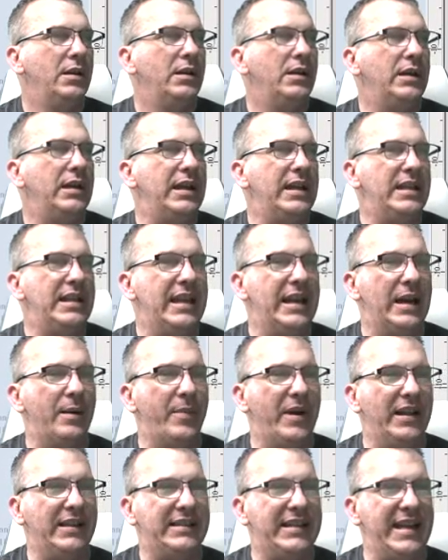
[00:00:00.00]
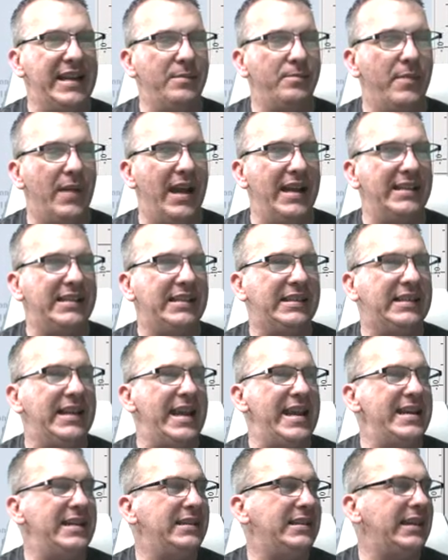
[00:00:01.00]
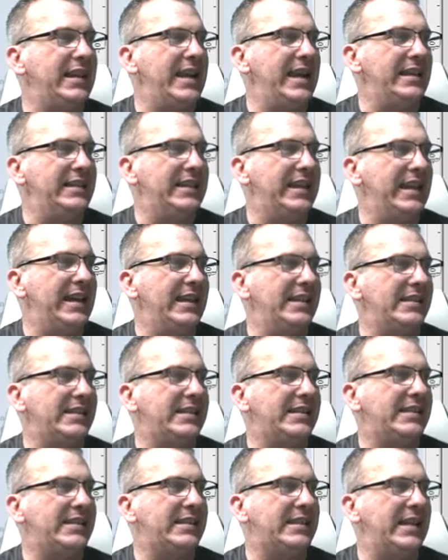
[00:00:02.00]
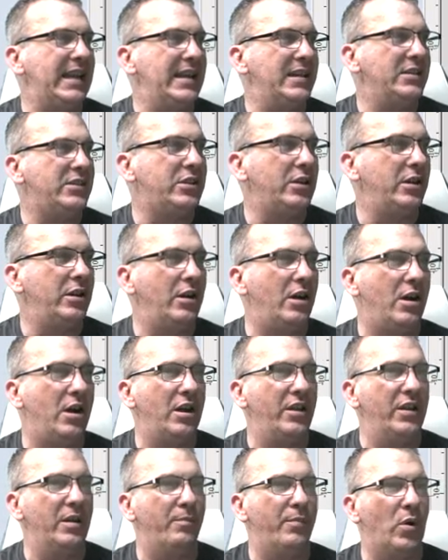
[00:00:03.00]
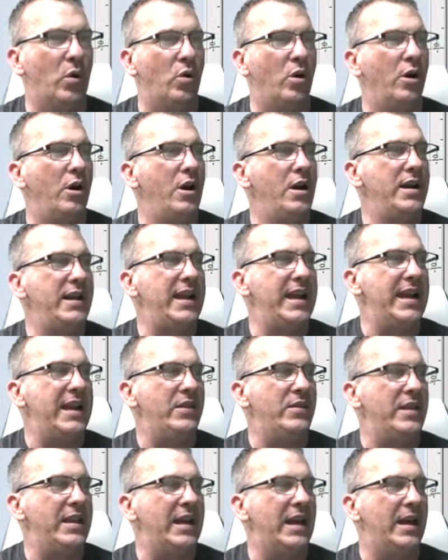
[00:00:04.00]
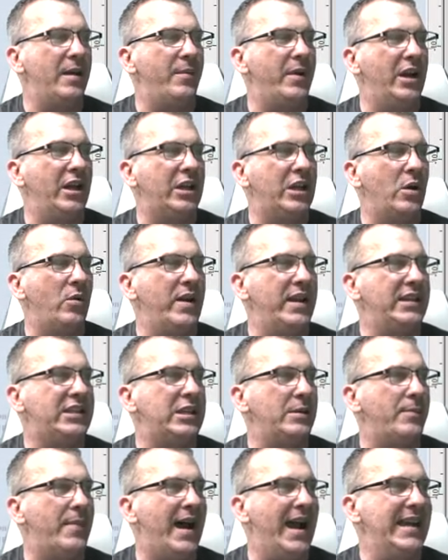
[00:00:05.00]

and then I'm going to take my state and get it centered on the board, and then I'm going to go into my